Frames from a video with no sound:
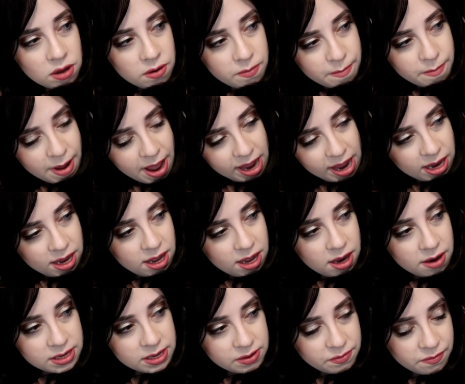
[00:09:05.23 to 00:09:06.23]
the
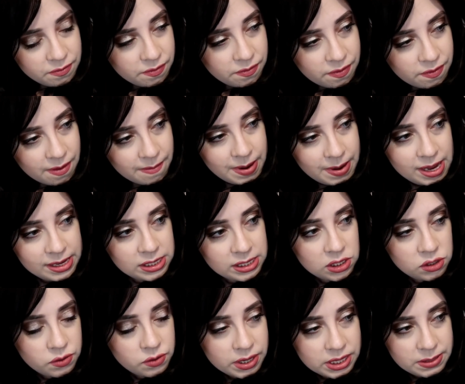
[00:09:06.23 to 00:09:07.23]
Maca
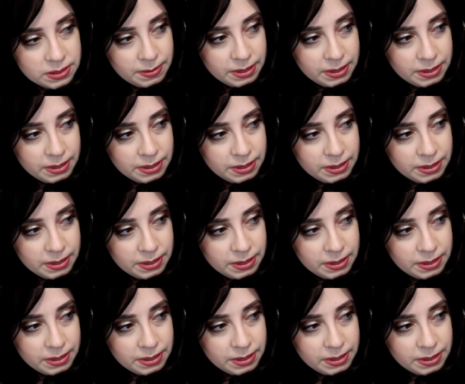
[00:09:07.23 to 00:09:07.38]
Feminescence Red